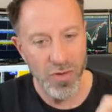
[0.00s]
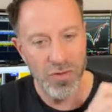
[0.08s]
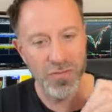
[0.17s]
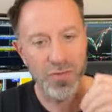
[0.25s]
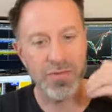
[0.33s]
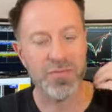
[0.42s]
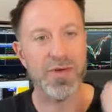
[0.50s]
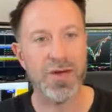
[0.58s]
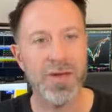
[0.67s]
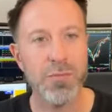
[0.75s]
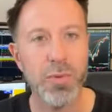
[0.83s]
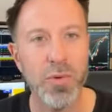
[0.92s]
So it's
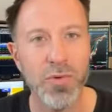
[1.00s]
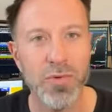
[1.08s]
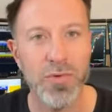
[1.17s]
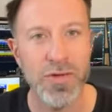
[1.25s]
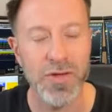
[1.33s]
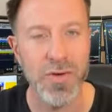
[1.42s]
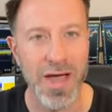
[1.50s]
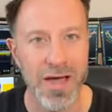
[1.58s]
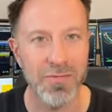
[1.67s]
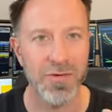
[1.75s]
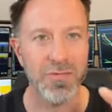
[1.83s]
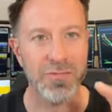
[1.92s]
very important that you
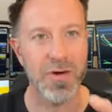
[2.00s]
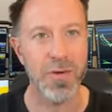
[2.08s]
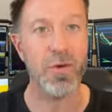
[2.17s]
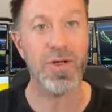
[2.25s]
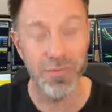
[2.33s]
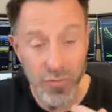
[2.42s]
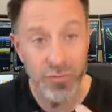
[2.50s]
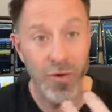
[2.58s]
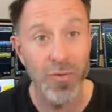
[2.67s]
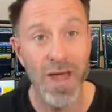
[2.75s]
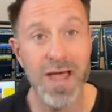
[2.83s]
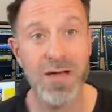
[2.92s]
have a framework. If you
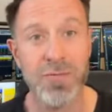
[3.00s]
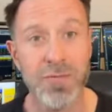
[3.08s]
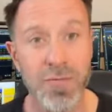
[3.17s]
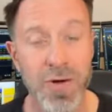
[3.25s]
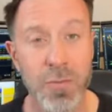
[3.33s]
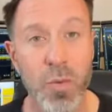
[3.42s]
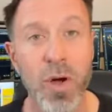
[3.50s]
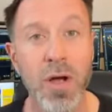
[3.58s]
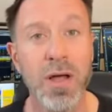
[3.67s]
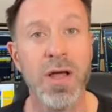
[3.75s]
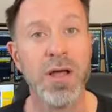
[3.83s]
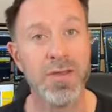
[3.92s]
don't have a framework,
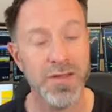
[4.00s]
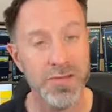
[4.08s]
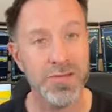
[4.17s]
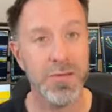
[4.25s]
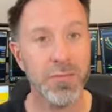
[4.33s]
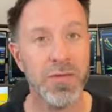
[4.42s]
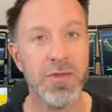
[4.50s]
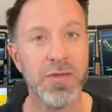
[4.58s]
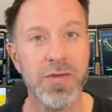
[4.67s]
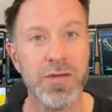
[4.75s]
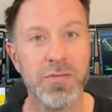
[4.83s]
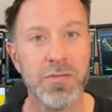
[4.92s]
that's something you
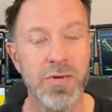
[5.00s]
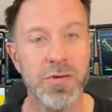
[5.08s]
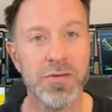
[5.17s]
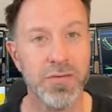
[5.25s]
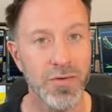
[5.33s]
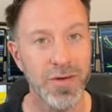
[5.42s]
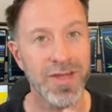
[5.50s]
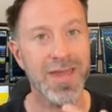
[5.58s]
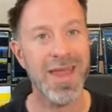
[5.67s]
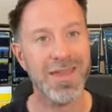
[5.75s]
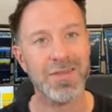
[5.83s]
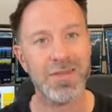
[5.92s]
need to focus on. And
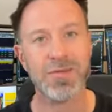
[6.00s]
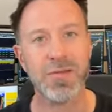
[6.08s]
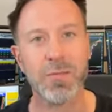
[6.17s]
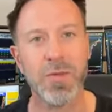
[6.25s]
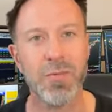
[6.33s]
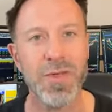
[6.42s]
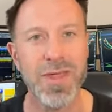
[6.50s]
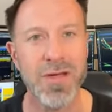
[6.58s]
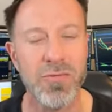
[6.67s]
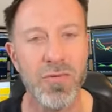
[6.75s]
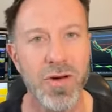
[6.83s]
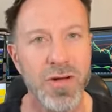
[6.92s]
again, that's something we
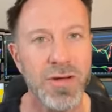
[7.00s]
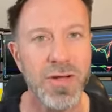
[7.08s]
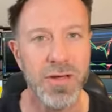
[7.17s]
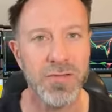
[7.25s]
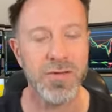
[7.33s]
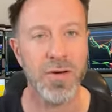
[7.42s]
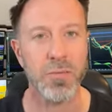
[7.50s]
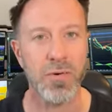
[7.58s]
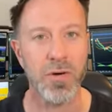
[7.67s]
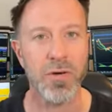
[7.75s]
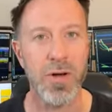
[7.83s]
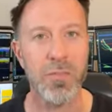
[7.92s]
cover in our Kickstart
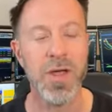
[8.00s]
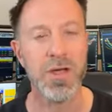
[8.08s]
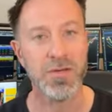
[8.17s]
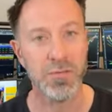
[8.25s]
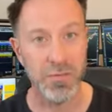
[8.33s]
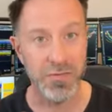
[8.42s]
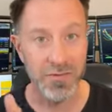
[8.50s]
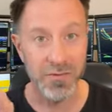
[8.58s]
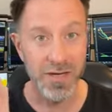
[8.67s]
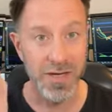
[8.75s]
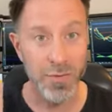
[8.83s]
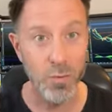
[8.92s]
program,
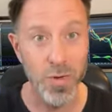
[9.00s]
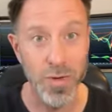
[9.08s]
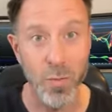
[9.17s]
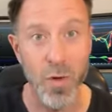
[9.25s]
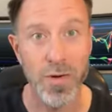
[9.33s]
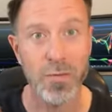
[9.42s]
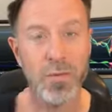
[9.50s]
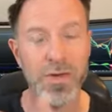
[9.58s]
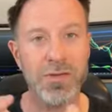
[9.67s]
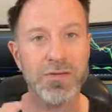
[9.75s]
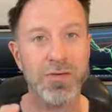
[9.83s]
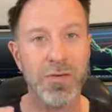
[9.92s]
specifically in week 1 and
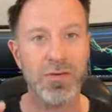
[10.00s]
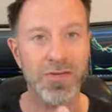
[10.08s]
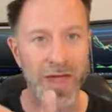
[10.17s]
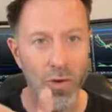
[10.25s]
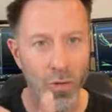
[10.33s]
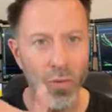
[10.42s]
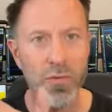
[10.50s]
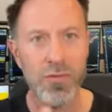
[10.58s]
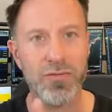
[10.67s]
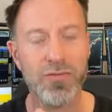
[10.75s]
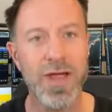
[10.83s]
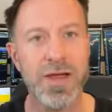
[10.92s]
week 2, is get all of the
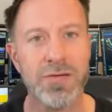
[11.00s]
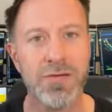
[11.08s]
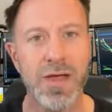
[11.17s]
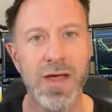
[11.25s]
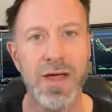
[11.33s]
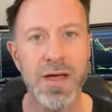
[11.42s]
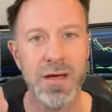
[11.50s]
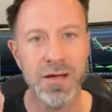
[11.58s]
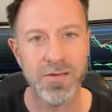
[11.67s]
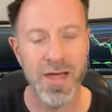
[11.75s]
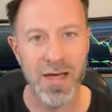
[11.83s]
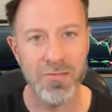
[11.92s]
traders there
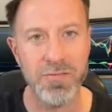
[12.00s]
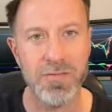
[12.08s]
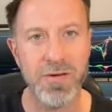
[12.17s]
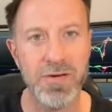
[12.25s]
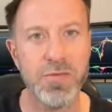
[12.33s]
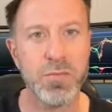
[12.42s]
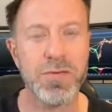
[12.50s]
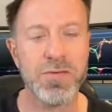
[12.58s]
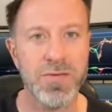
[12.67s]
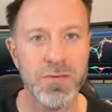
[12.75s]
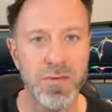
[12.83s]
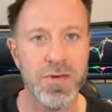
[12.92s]
to have a very
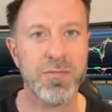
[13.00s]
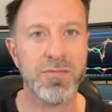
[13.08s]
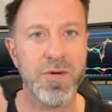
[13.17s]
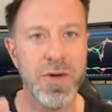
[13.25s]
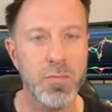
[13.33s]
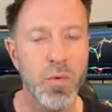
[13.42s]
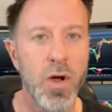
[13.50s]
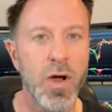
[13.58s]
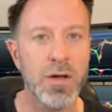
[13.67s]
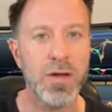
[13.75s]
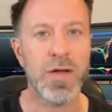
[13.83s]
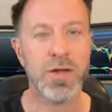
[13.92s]
specific
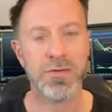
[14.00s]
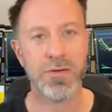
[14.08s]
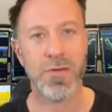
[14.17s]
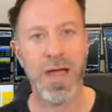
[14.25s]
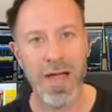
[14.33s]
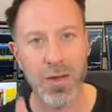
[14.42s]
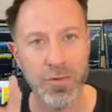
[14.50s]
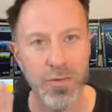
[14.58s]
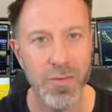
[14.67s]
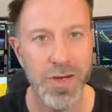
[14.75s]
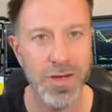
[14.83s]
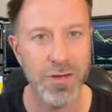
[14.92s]
framework. So how do
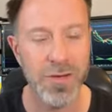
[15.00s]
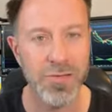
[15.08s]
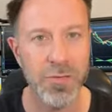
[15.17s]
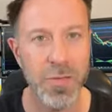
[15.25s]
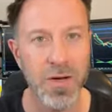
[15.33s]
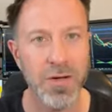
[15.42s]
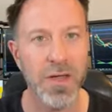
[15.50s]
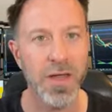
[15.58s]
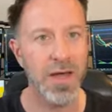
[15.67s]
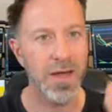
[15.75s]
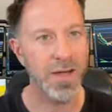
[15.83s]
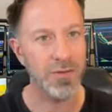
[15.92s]
you analyze the market
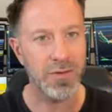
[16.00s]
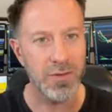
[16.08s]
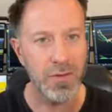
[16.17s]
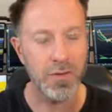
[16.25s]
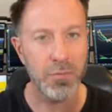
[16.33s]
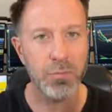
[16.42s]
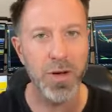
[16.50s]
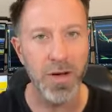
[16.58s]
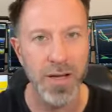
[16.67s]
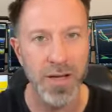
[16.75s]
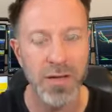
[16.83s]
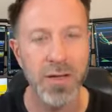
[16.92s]
and how do you
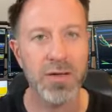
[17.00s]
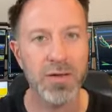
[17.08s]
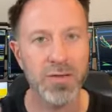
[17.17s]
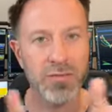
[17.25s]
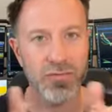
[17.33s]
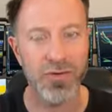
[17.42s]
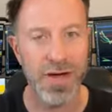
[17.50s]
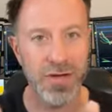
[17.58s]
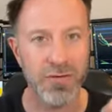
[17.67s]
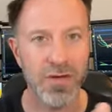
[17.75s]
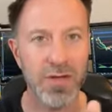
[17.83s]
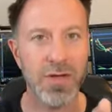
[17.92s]
combine your
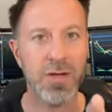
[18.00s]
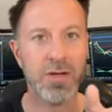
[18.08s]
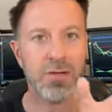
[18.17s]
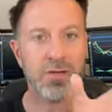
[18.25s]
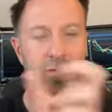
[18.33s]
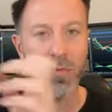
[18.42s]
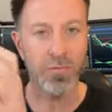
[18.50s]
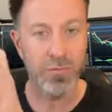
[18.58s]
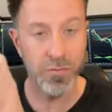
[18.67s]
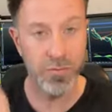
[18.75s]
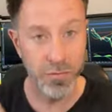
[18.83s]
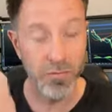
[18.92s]
strategy to
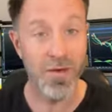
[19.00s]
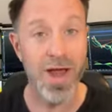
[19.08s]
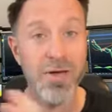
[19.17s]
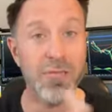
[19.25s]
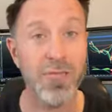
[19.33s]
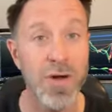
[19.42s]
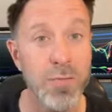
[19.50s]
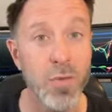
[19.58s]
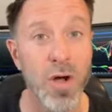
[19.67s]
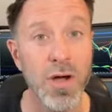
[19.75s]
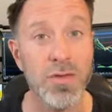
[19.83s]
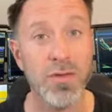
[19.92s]
create a
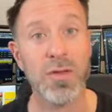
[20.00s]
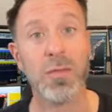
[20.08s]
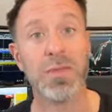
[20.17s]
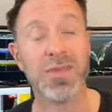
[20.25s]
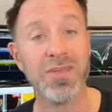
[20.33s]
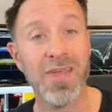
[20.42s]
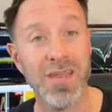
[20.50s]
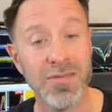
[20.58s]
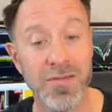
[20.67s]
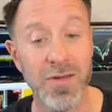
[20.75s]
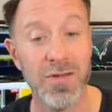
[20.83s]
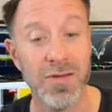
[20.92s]
framework that can be
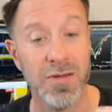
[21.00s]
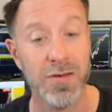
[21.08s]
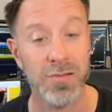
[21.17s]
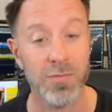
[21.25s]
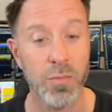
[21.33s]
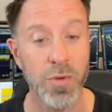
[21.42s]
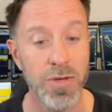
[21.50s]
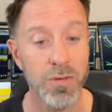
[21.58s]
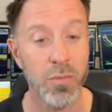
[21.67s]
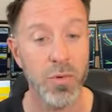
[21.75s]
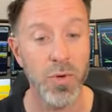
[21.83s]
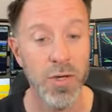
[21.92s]
tested and is
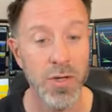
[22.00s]
repeatable?